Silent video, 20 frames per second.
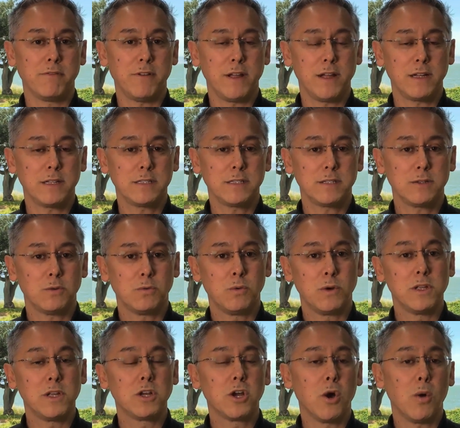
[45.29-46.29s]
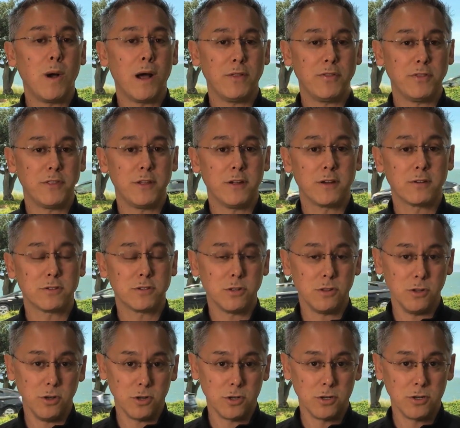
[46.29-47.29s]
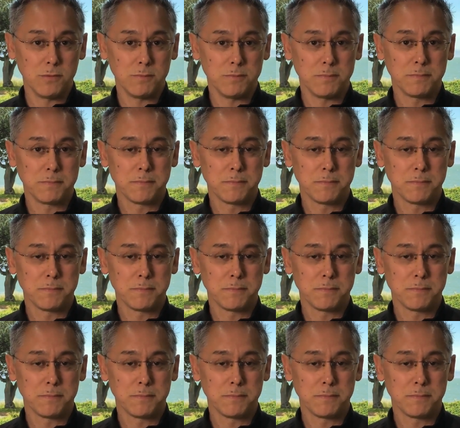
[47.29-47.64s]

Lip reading: vans when you go out there to look.